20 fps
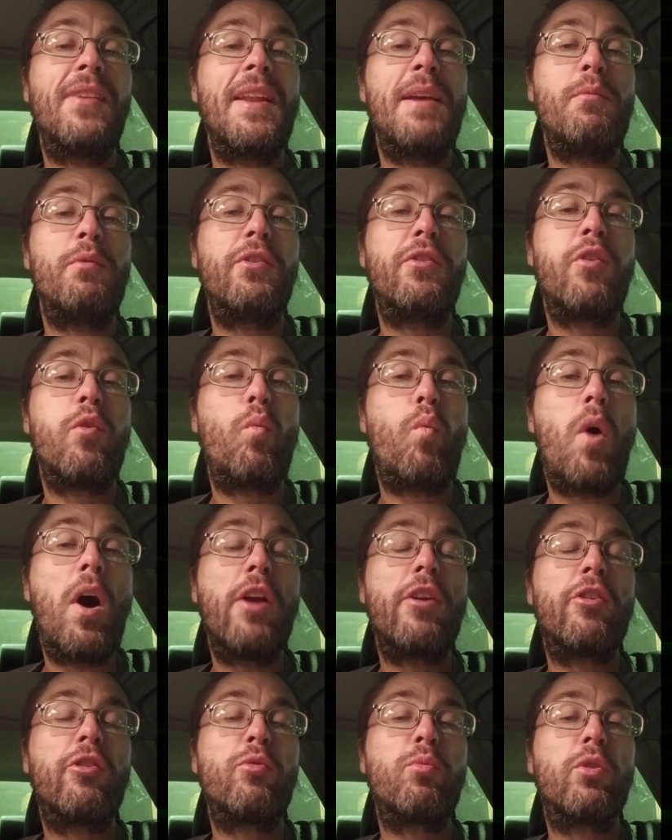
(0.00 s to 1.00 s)
it was the
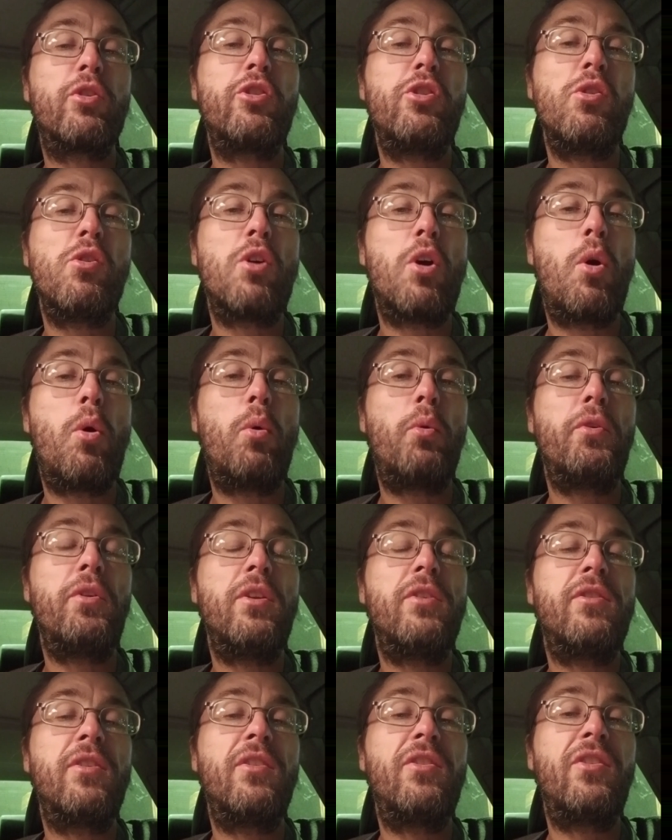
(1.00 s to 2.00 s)
waters were too cold
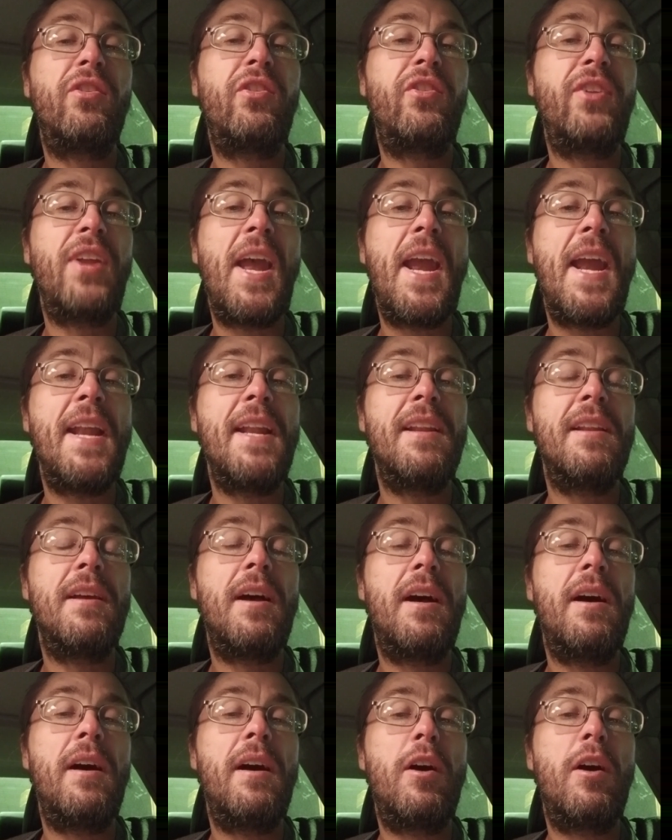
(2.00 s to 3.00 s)
to sustain
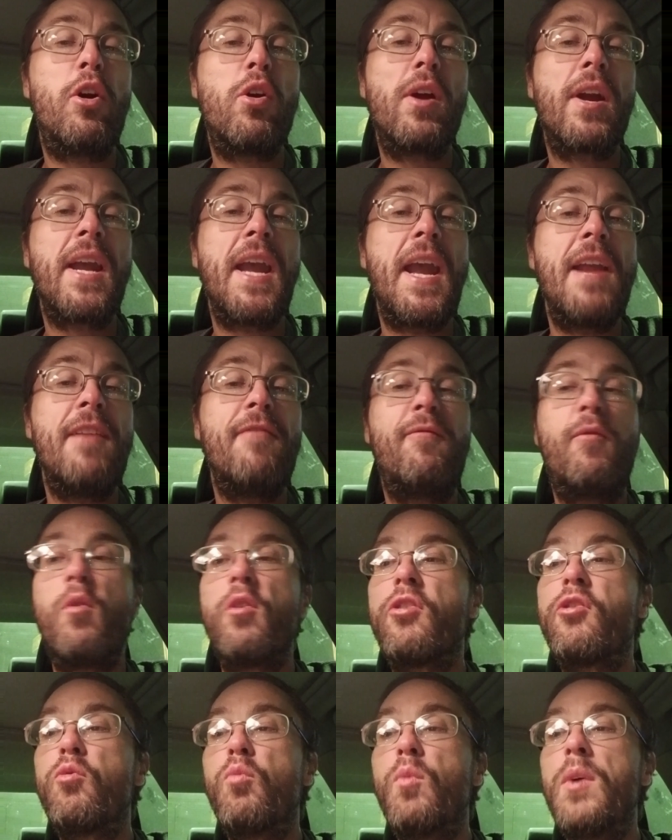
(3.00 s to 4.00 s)

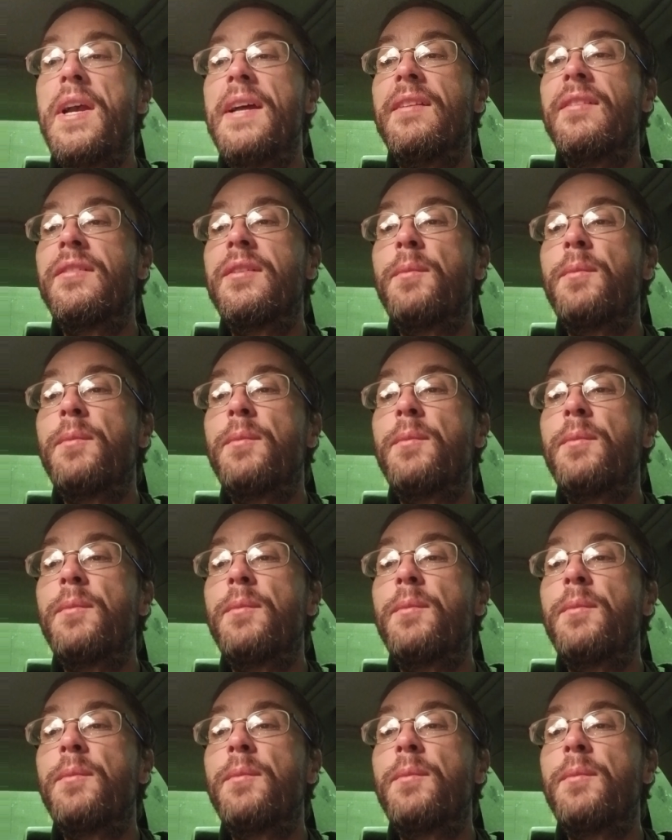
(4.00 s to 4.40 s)
hurricane-forced winds.